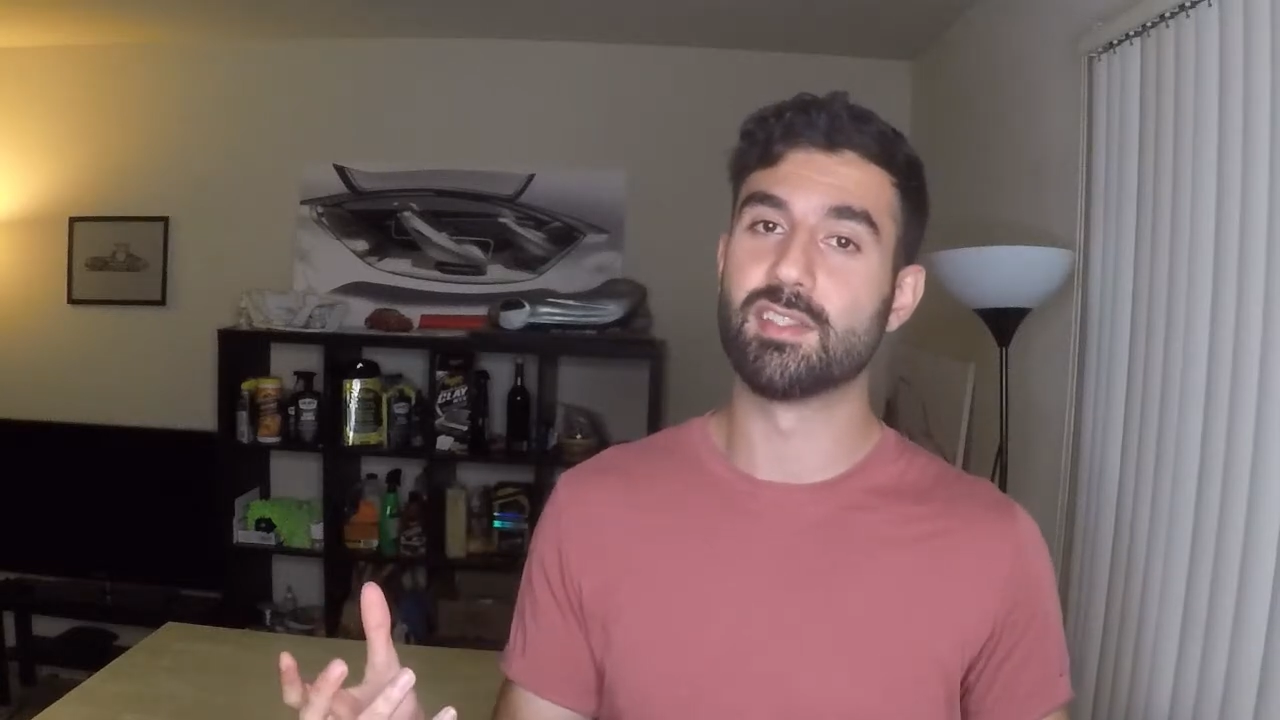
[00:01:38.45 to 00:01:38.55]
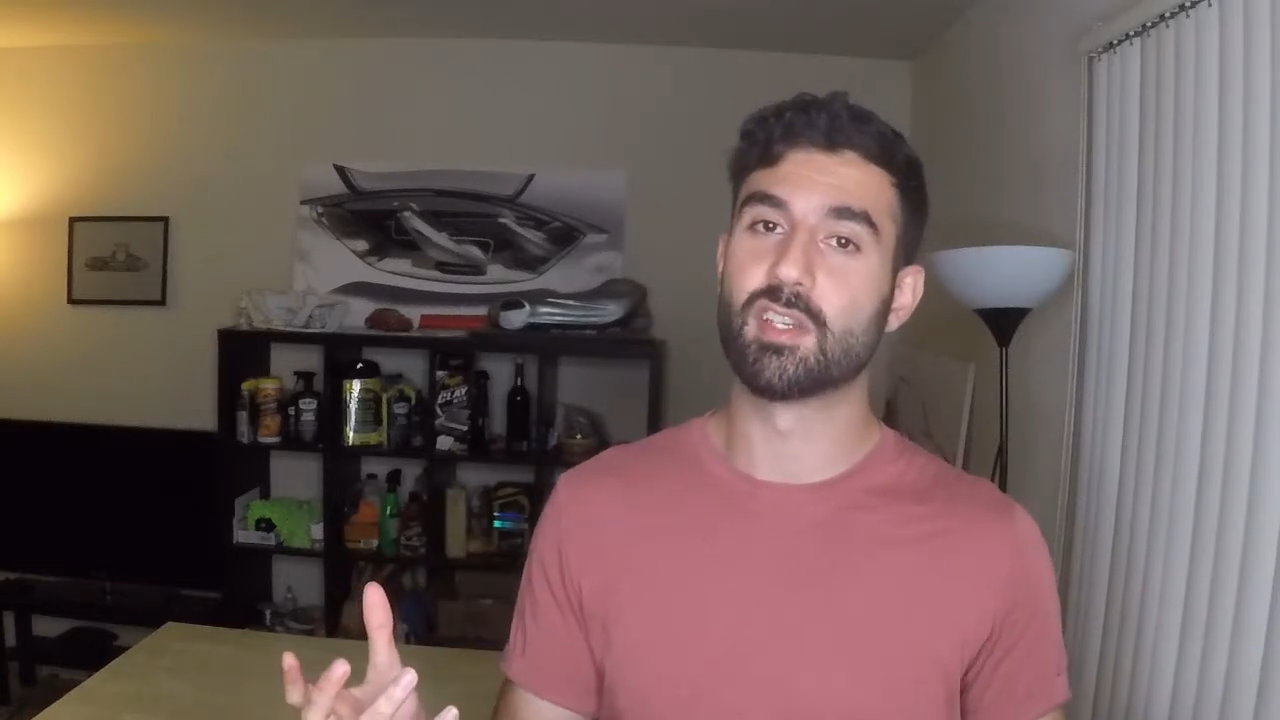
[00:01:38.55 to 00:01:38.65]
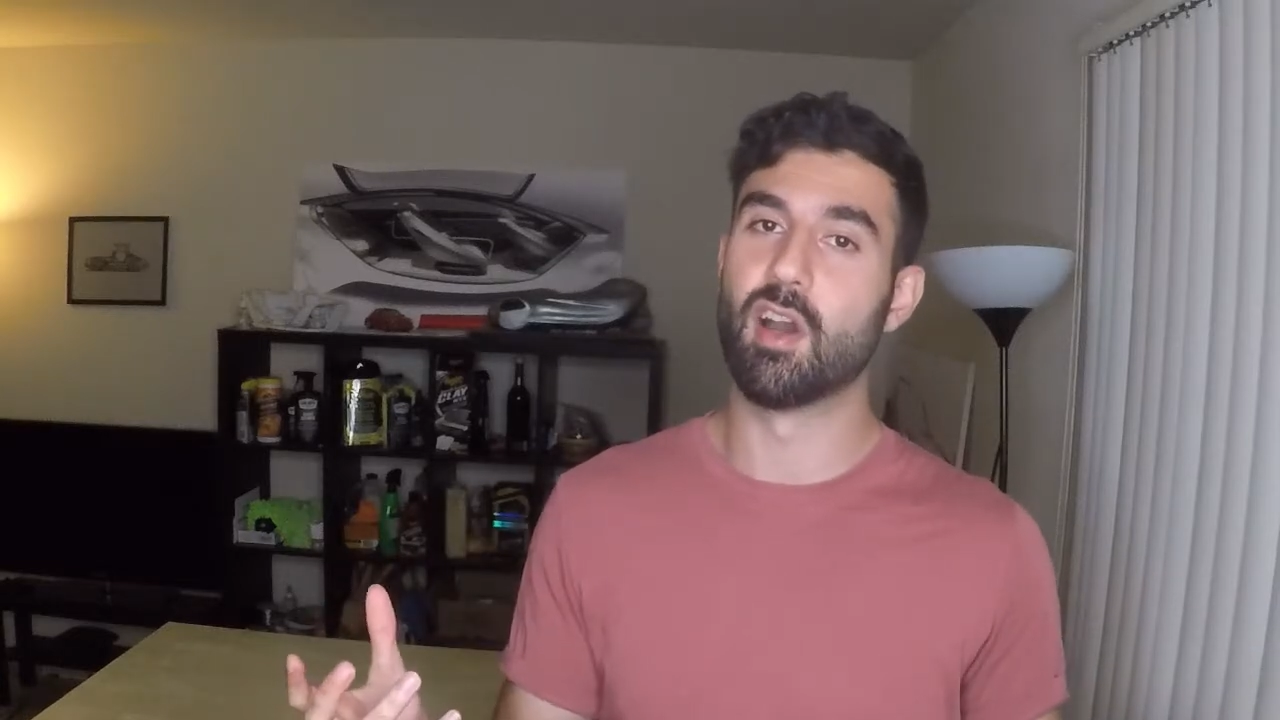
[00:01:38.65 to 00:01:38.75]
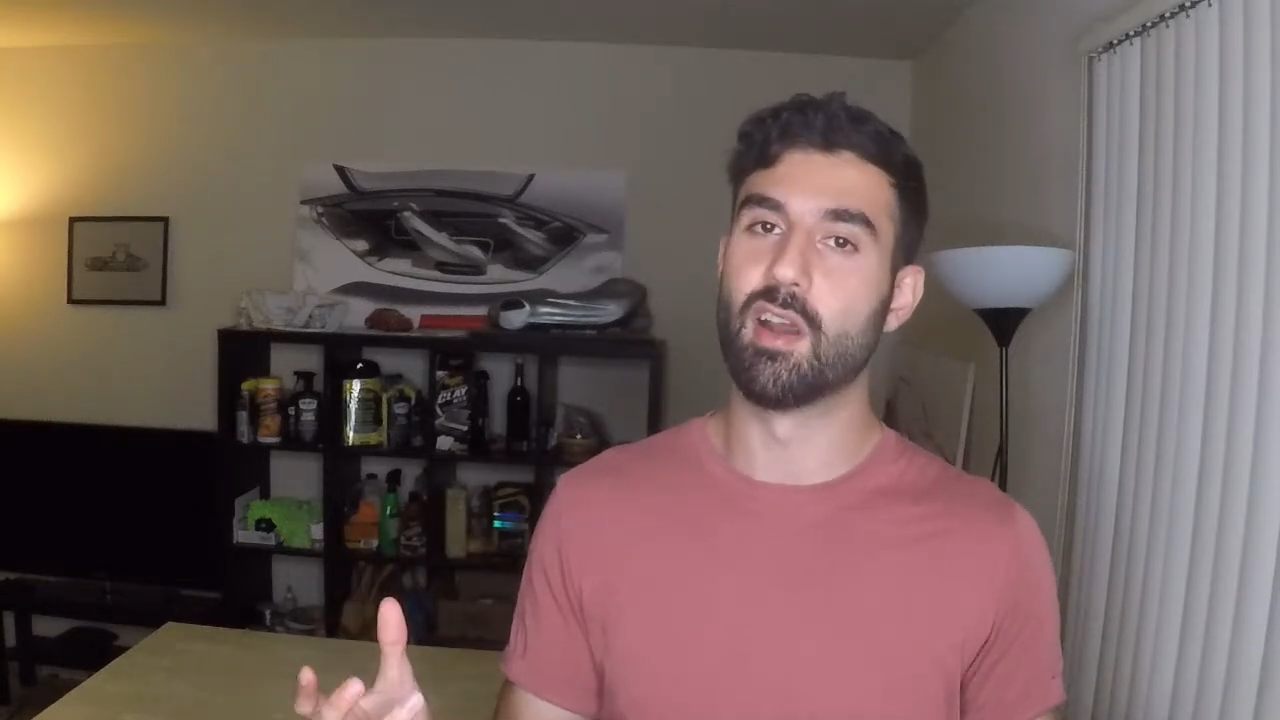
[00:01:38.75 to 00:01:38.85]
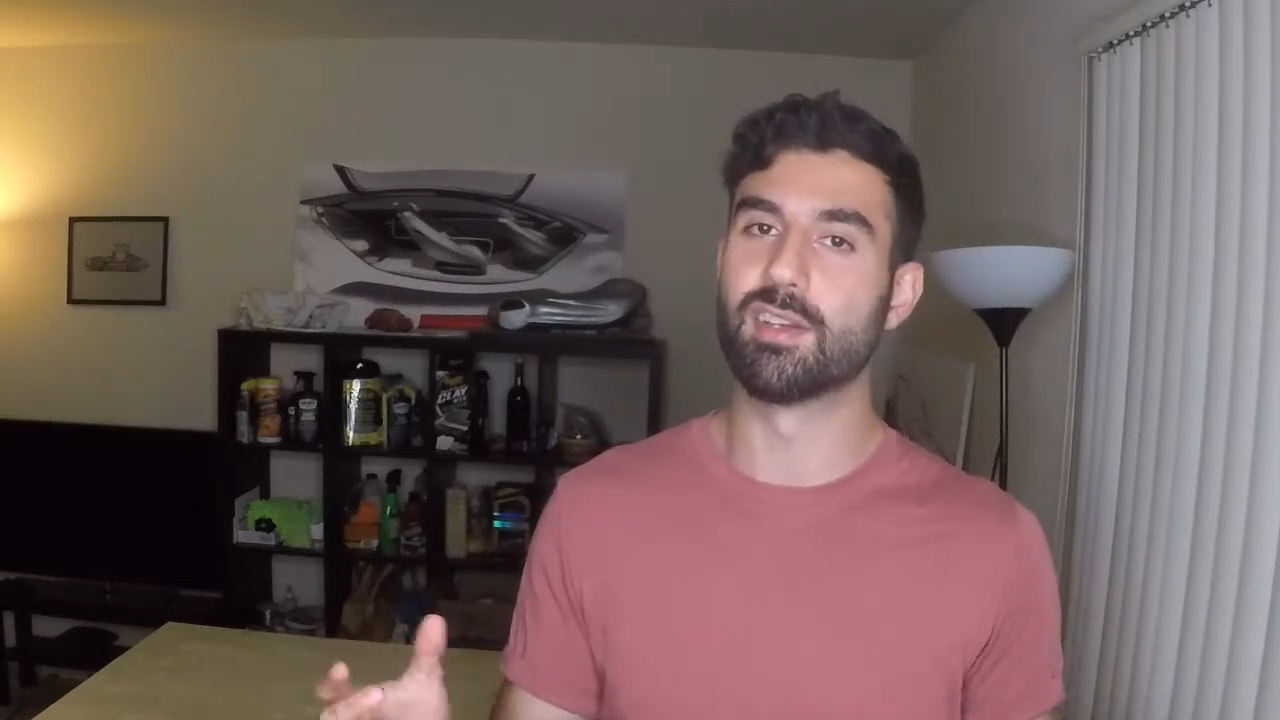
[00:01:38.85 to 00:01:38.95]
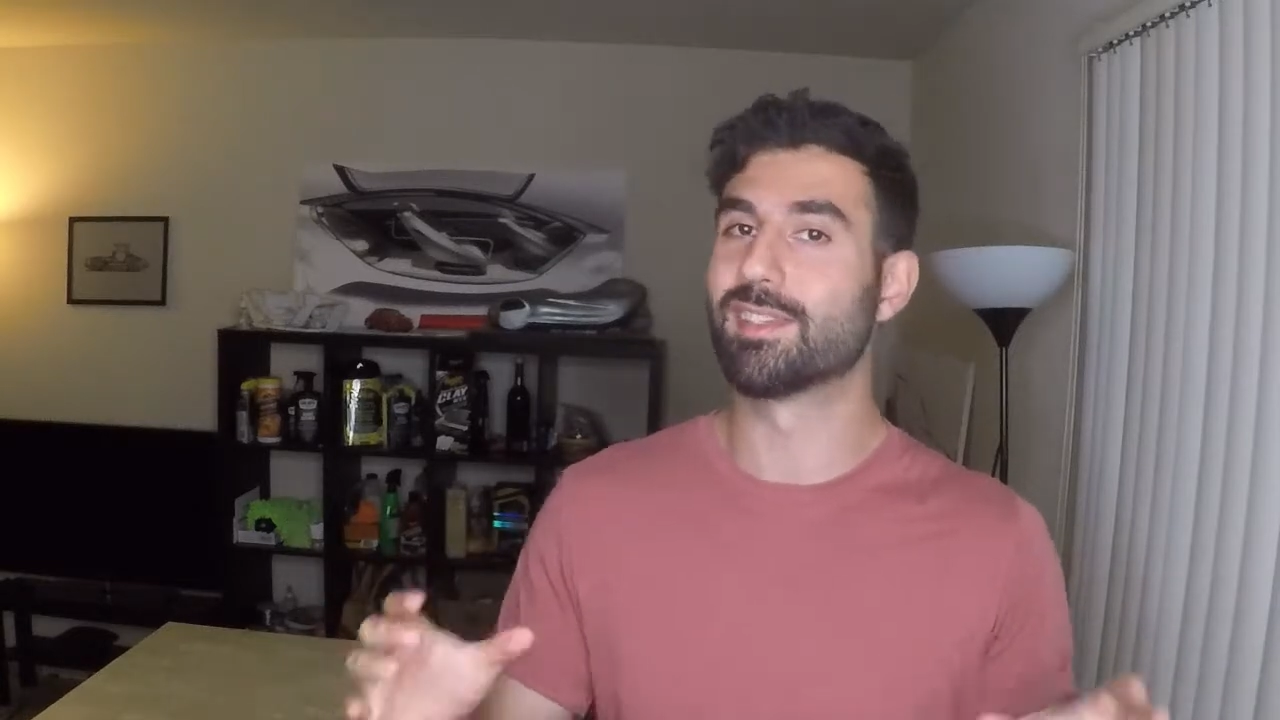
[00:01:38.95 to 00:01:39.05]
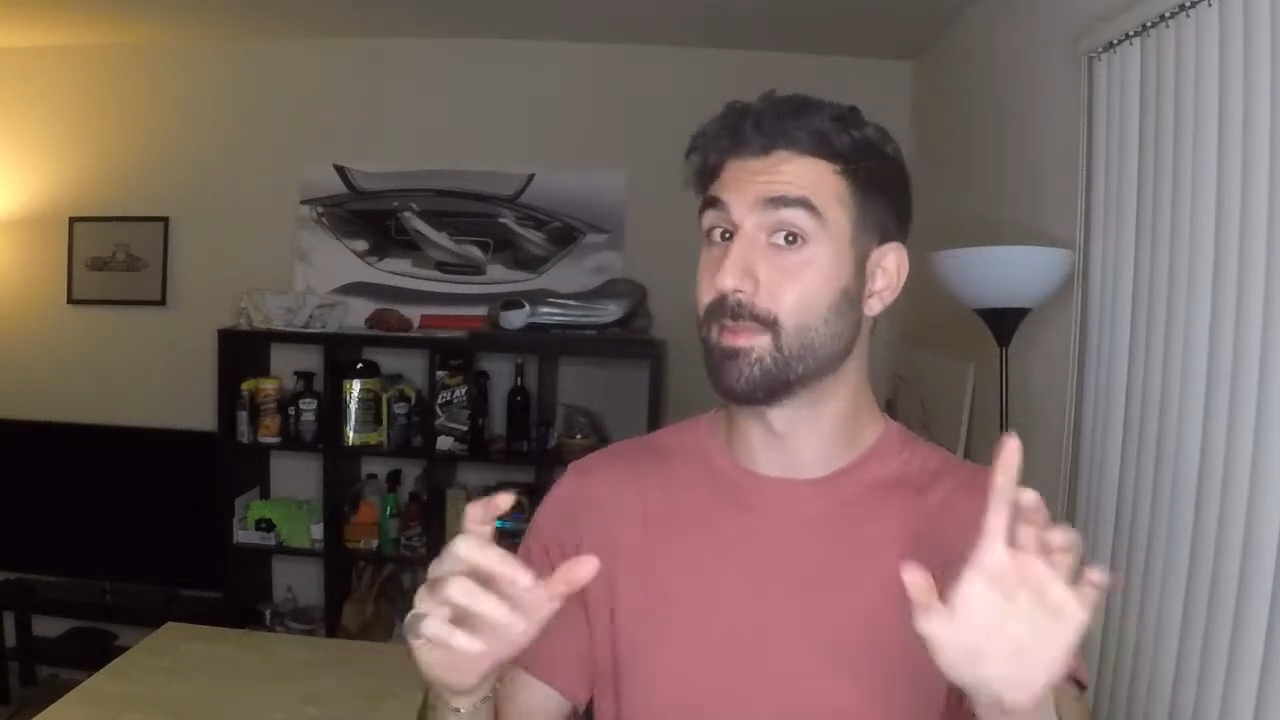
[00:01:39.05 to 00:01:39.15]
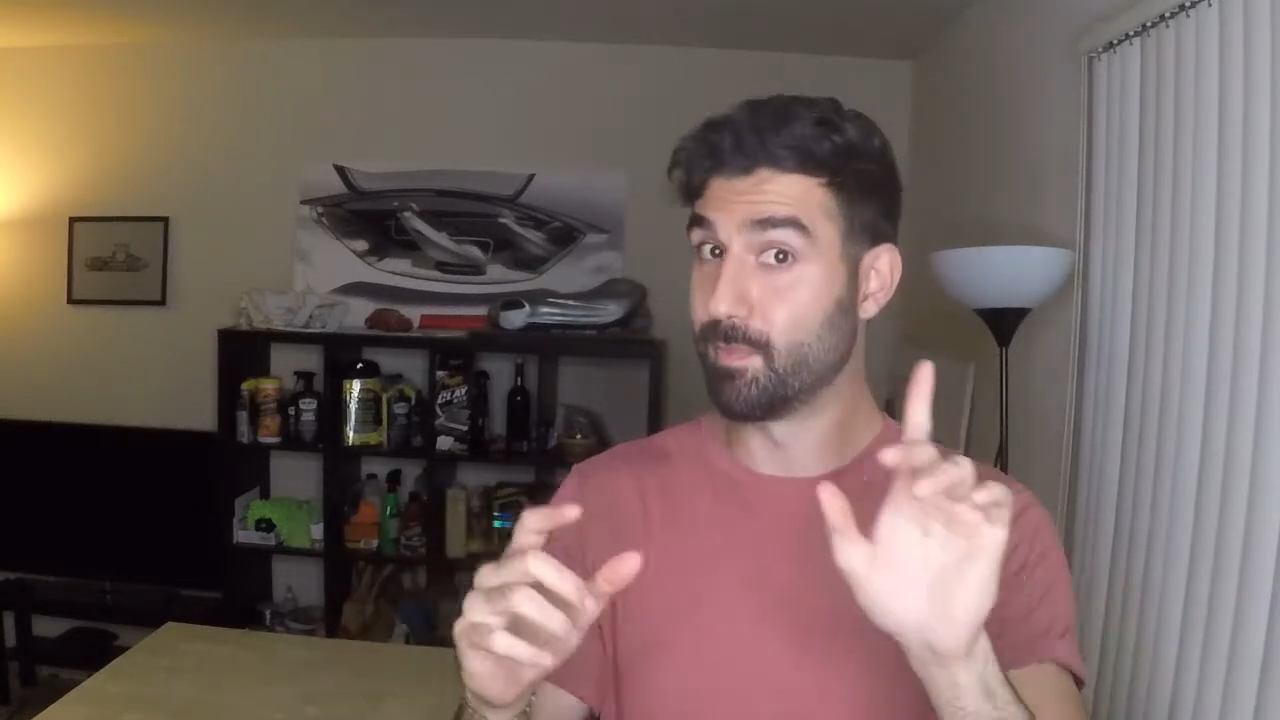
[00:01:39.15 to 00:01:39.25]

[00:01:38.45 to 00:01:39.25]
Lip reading: cars